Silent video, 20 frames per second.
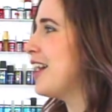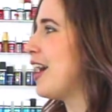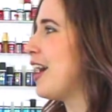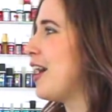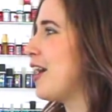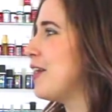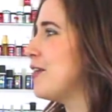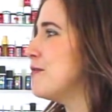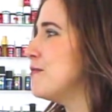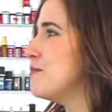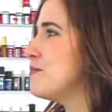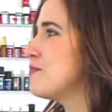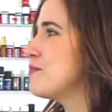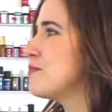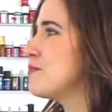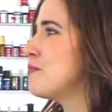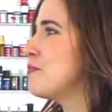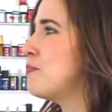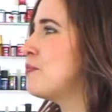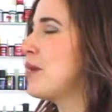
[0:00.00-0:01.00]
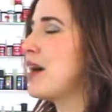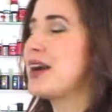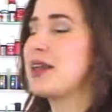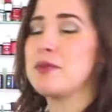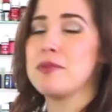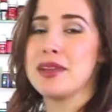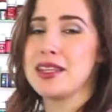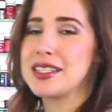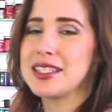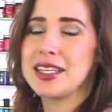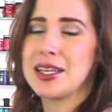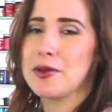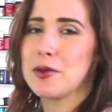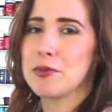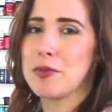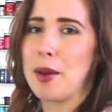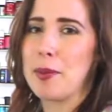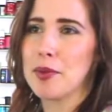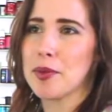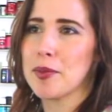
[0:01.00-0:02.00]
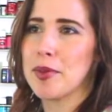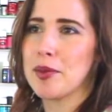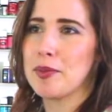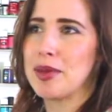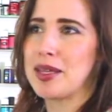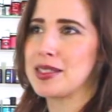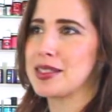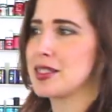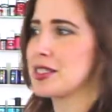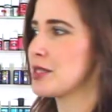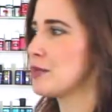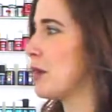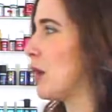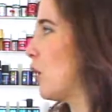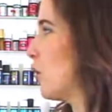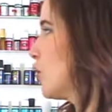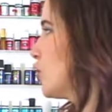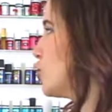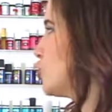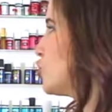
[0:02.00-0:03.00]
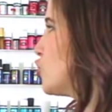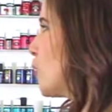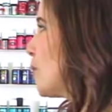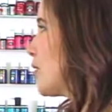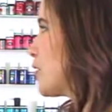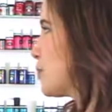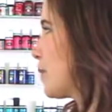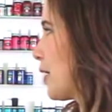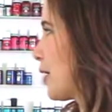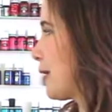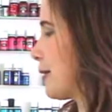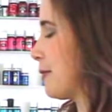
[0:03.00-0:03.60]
But mixing it with peppermint makes it smell so much better.